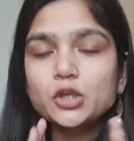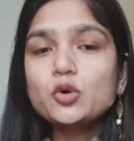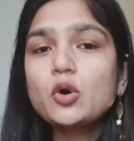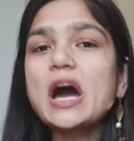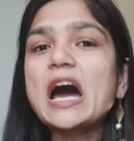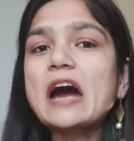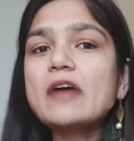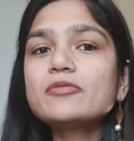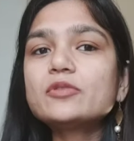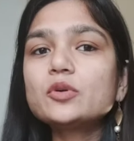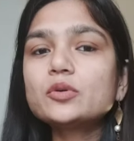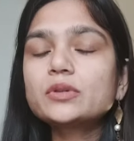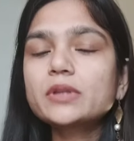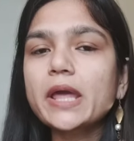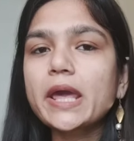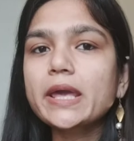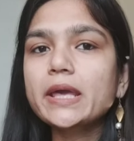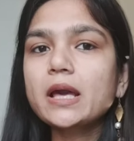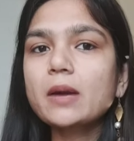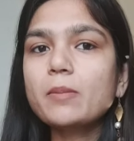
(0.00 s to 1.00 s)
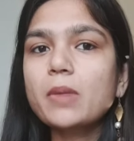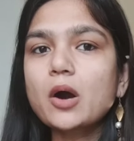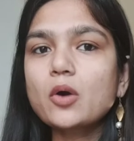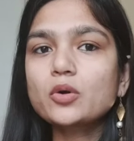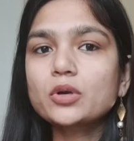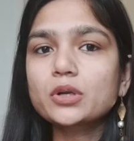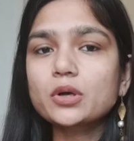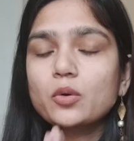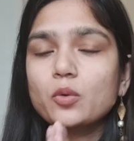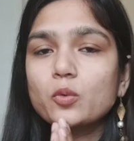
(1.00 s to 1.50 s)
You have to think
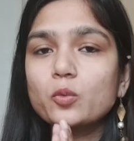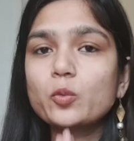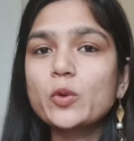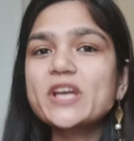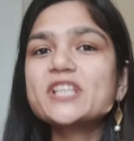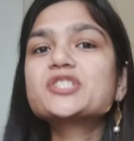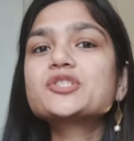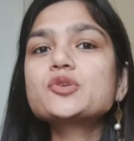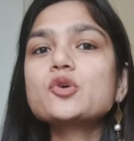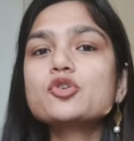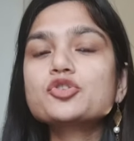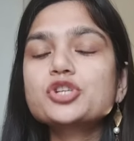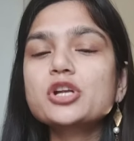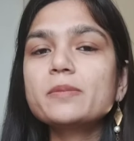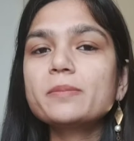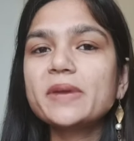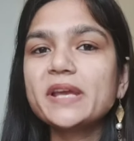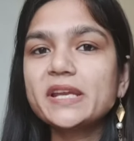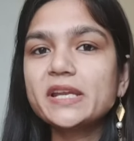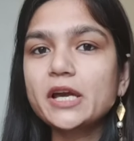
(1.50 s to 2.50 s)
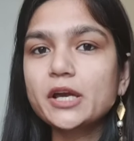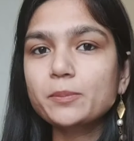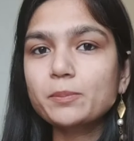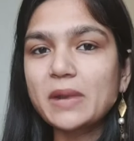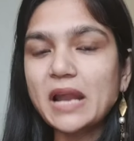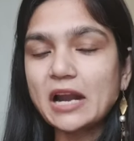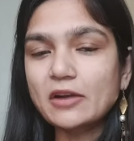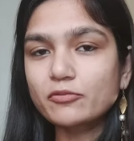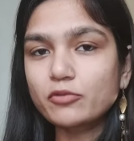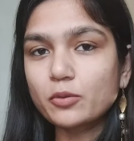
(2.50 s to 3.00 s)
about which social
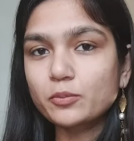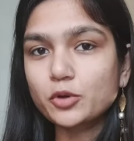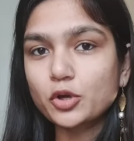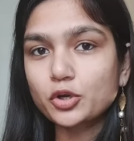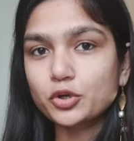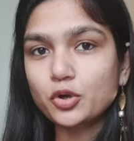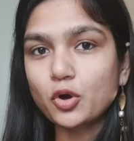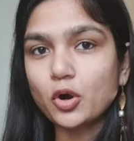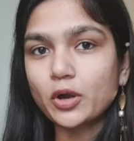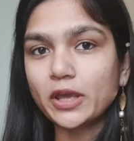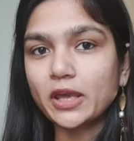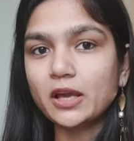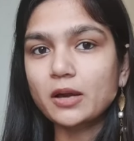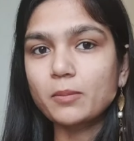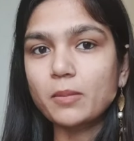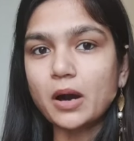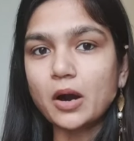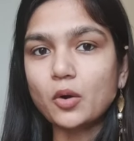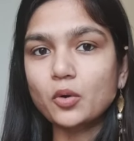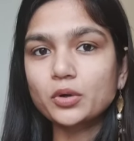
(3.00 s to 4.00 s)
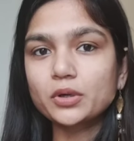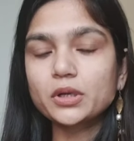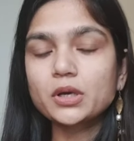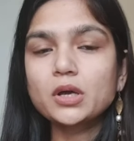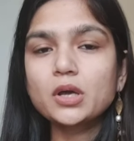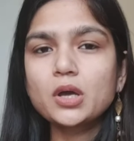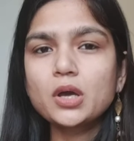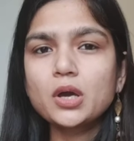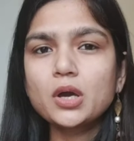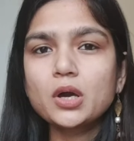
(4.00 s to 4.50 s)
media platform you're talking about.
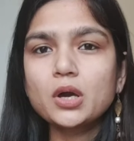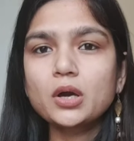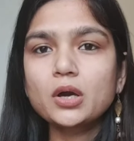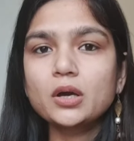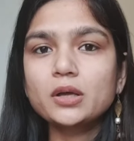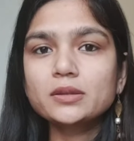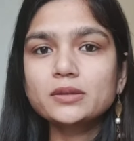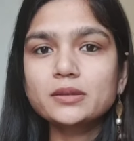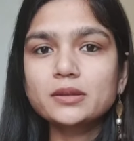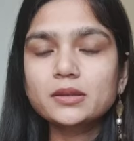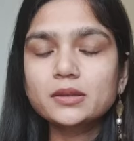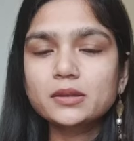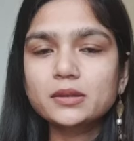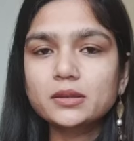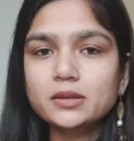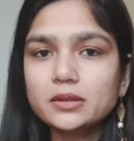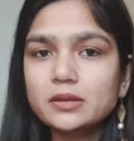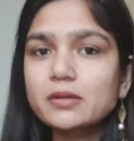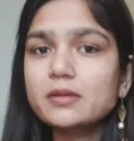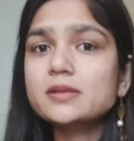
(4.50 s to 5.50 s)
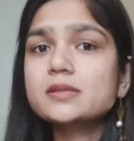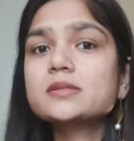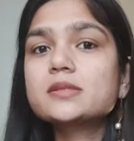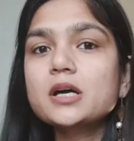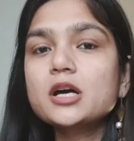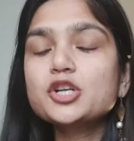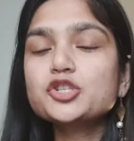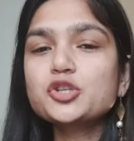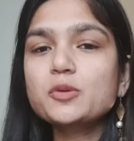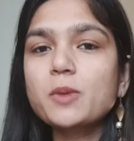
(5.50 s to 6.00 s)

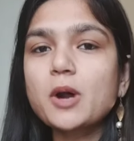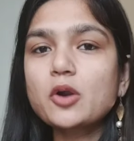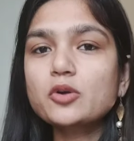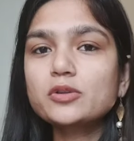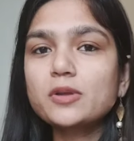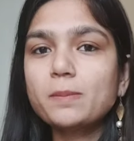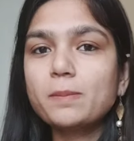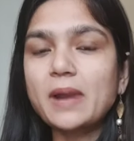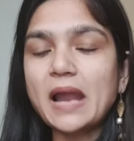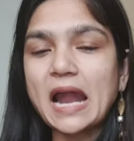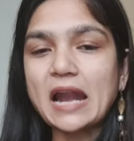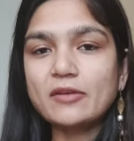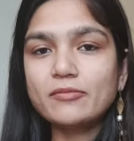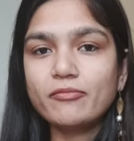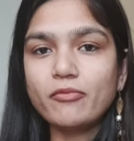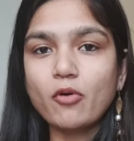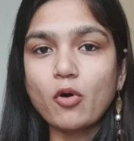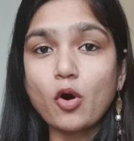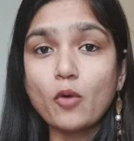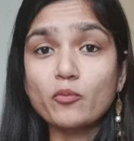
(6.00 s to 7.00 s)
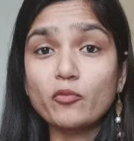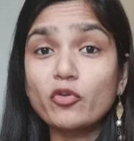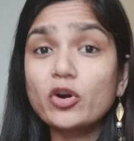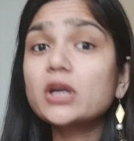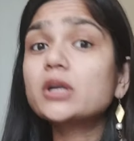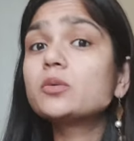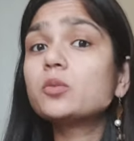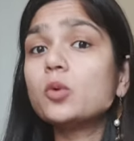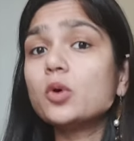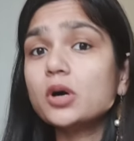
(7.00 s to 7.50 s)
Research about the platform,
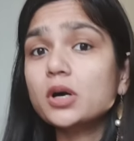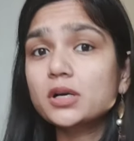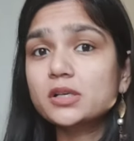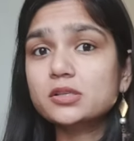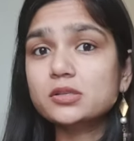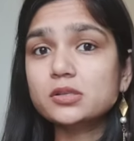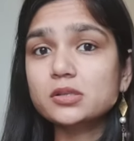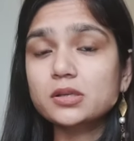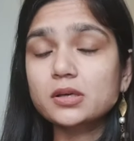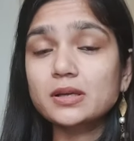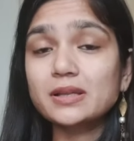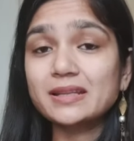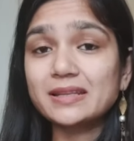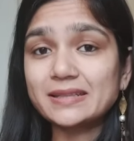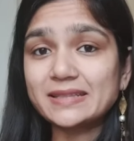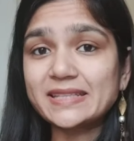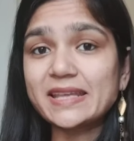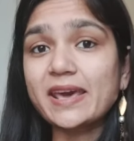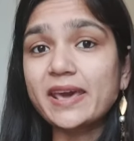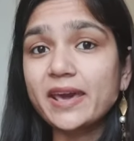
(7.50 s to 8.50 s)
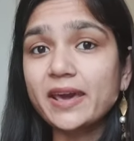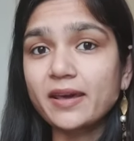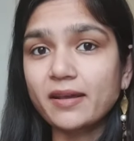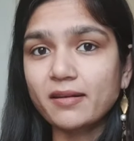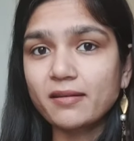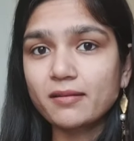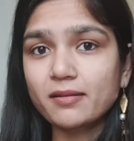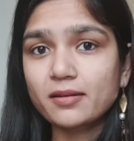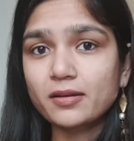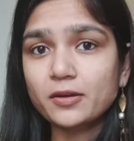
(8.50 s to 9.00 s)
what works
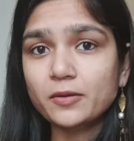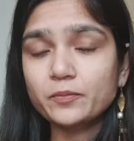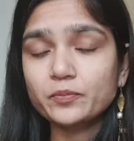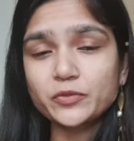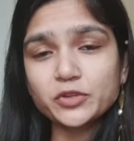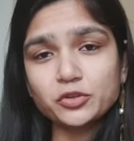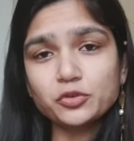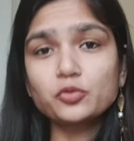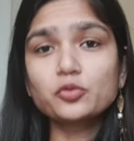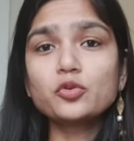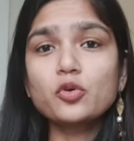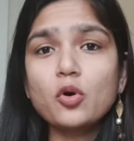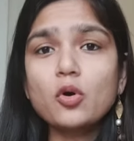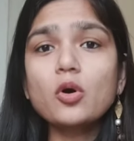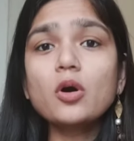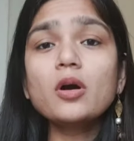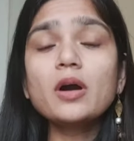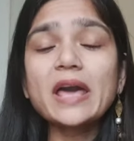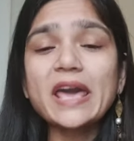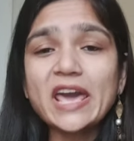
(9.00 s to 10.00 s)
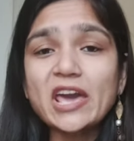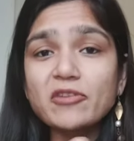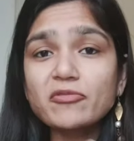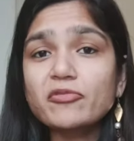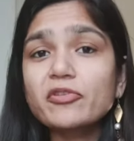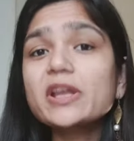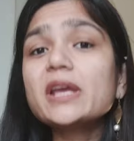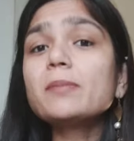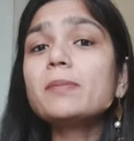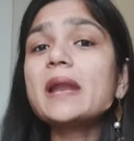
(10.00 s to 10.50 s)
there. You know,
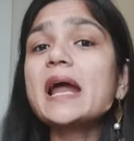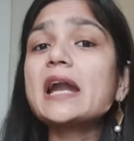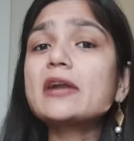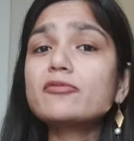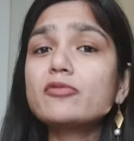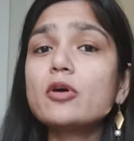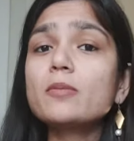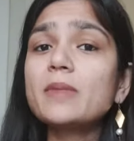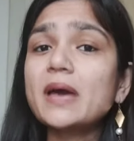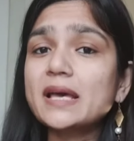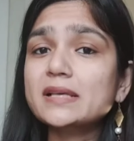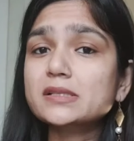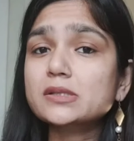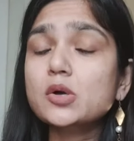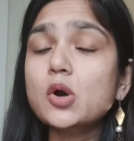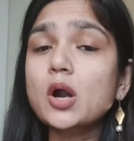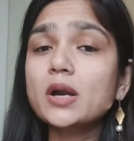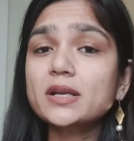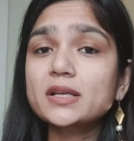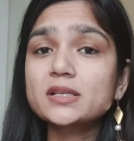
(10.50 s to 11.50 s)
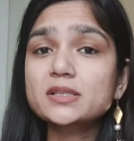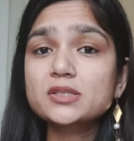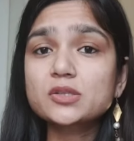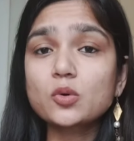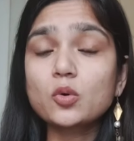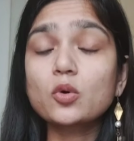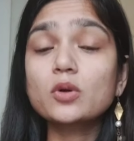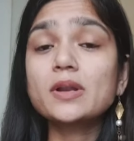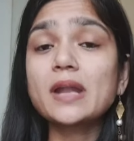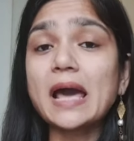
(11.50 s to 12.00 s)
every platform has got
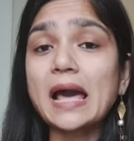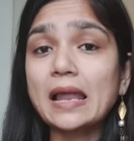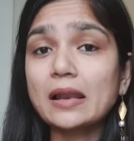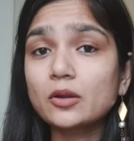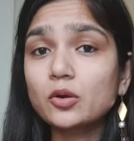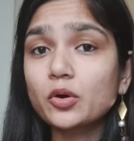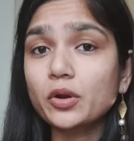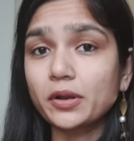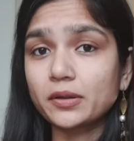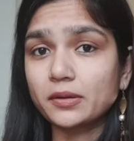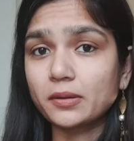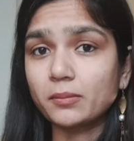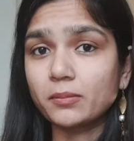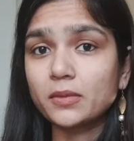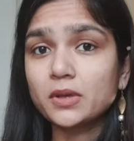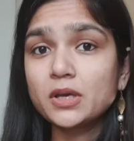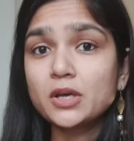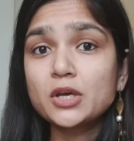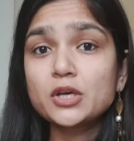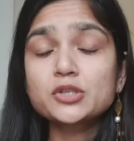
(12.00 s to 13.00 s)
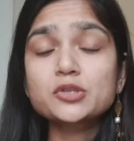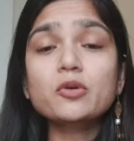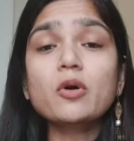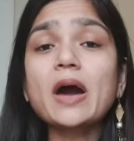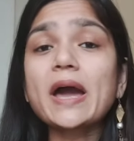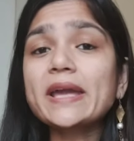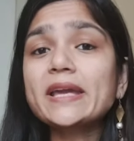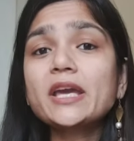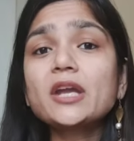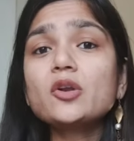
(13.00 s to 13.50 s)
its own algorithm.
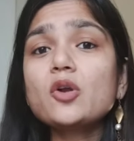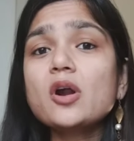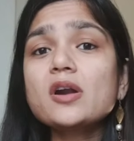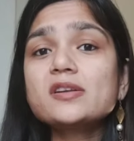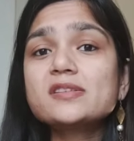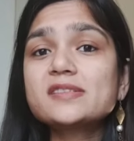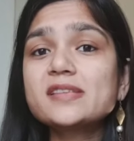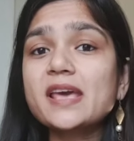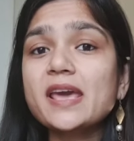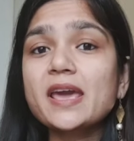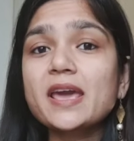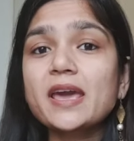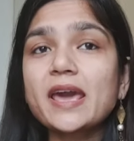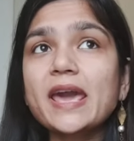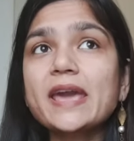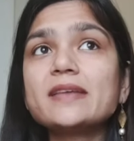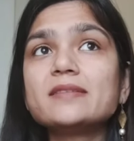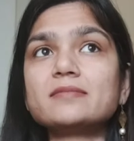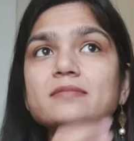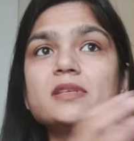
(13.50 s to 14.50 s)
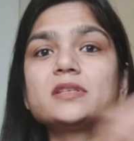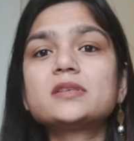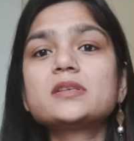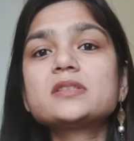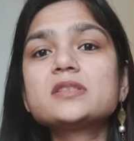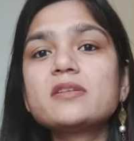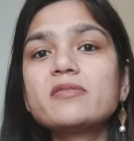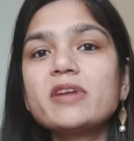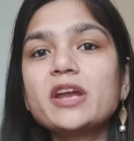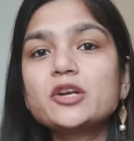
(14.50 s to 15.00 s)
So I cannot say, hey, this
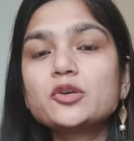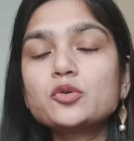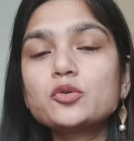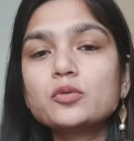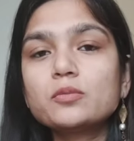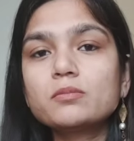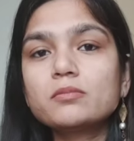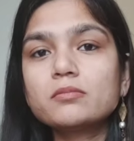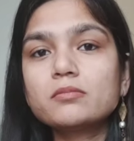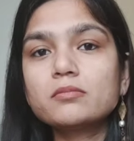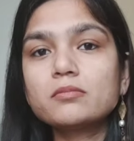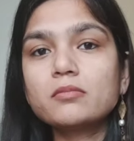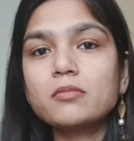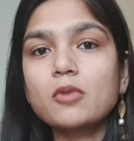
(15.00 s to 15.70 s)
is the way to